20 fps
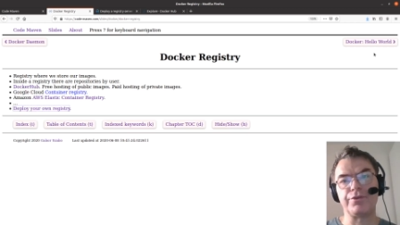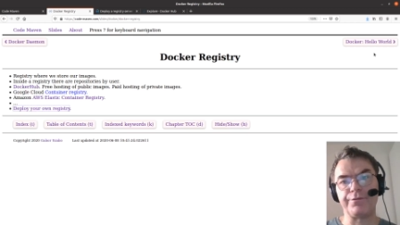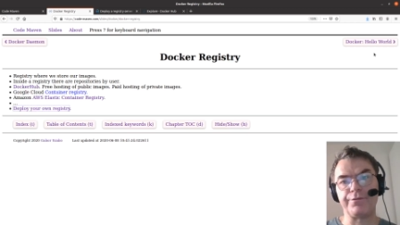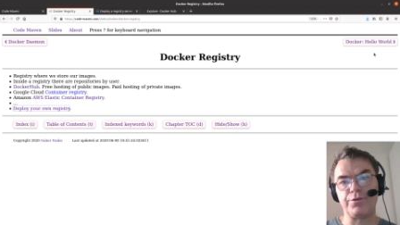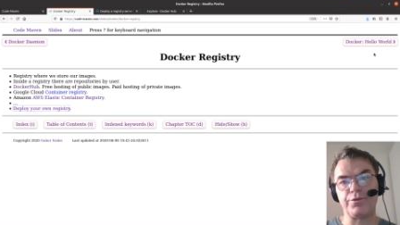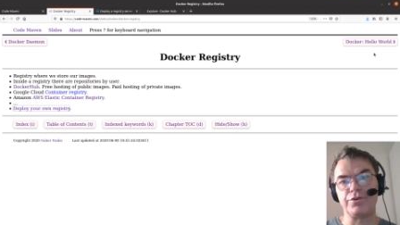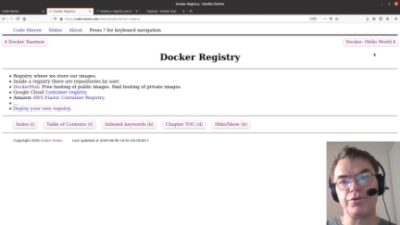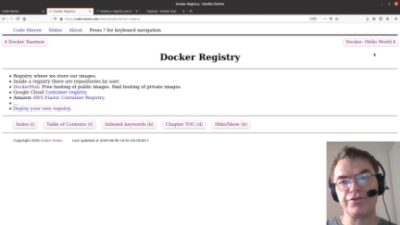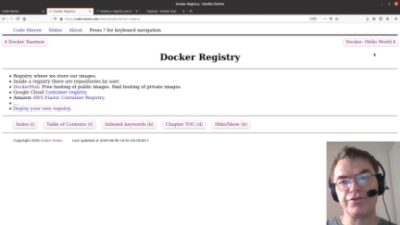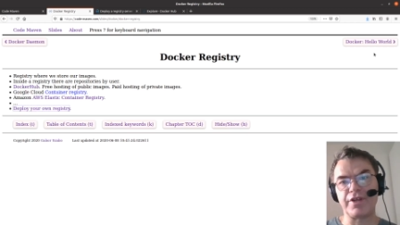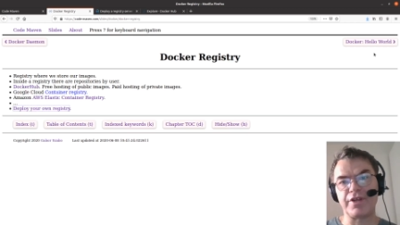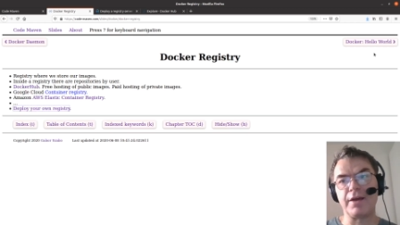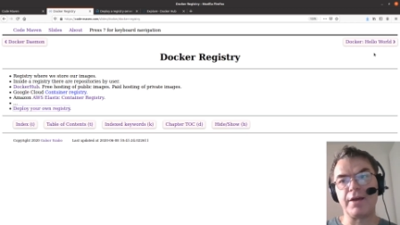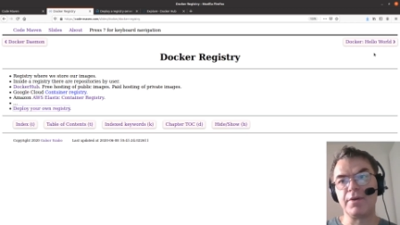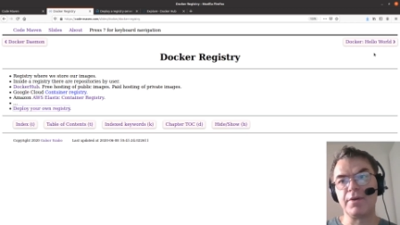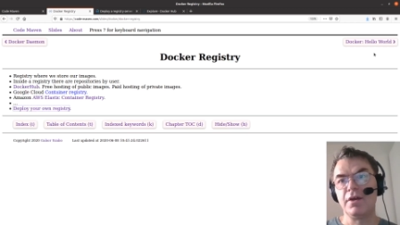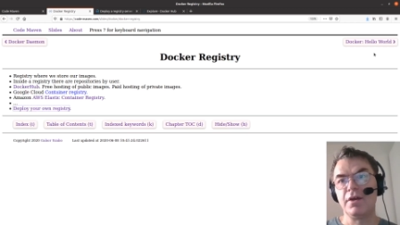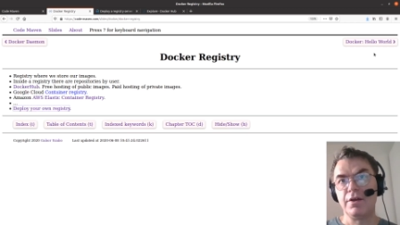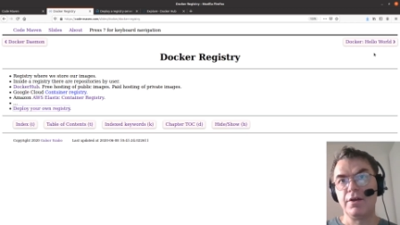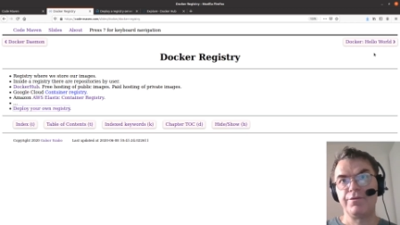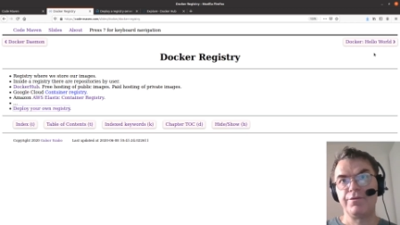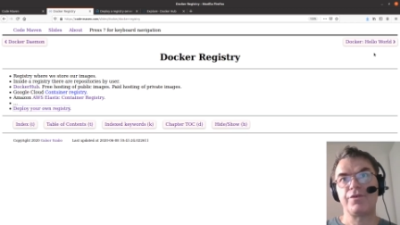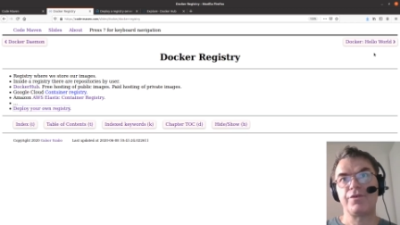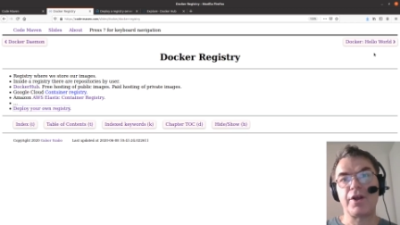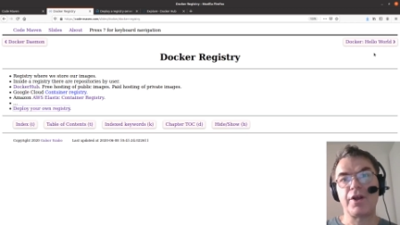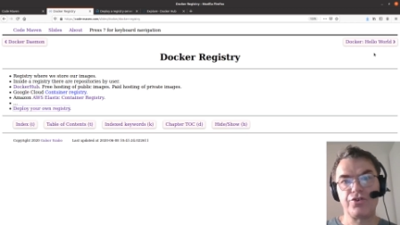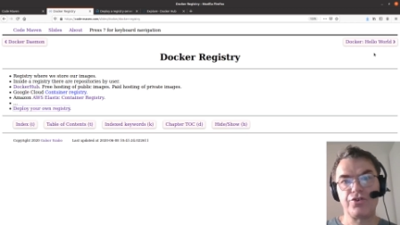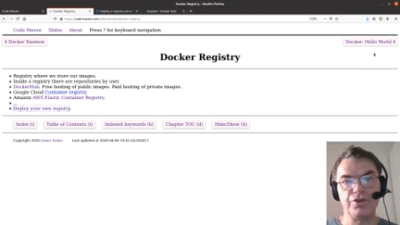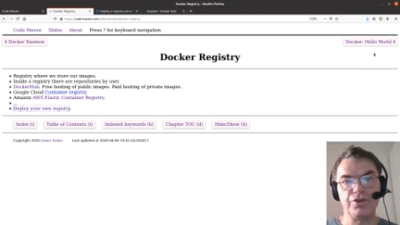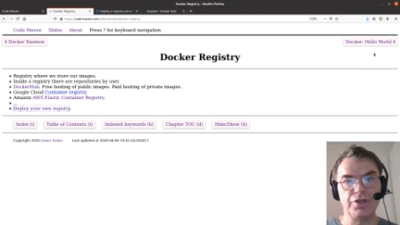the first time we're
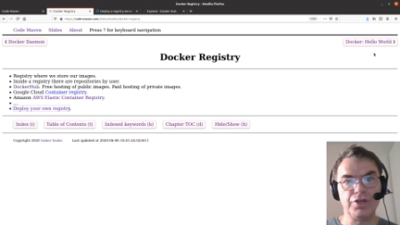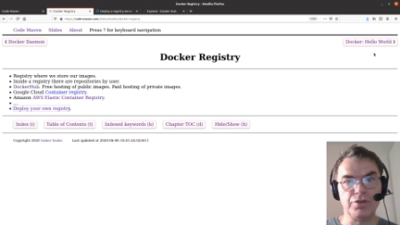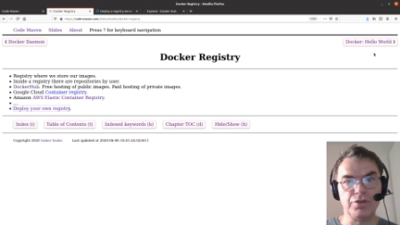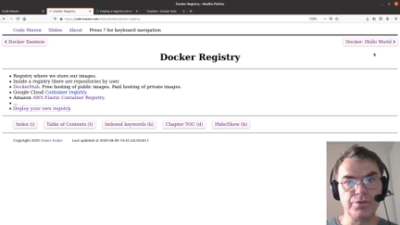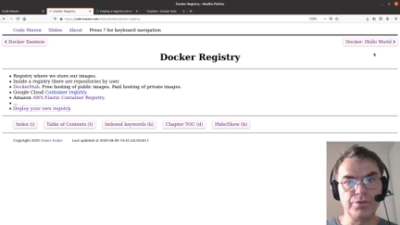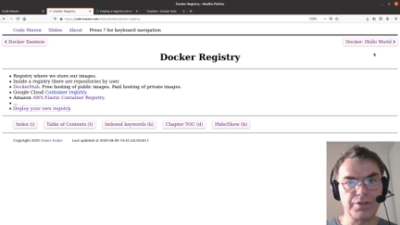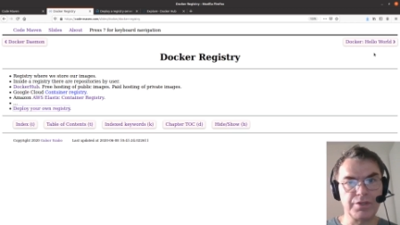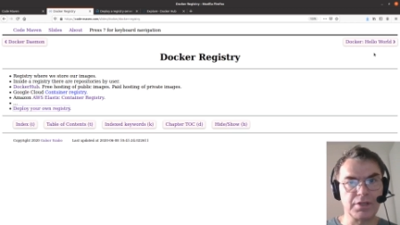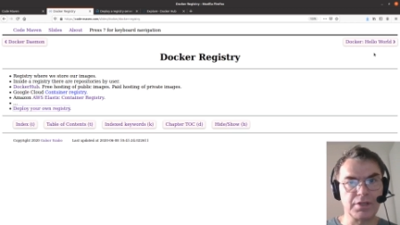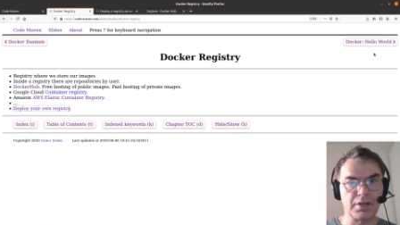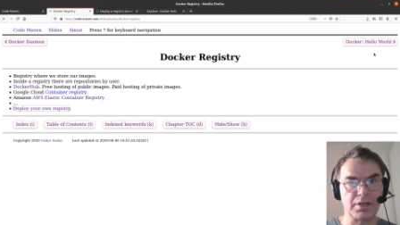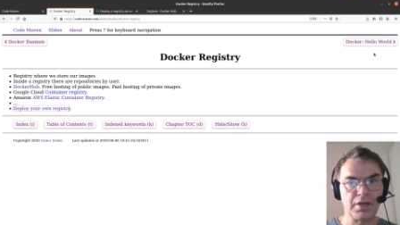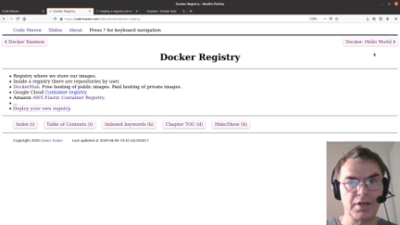actually using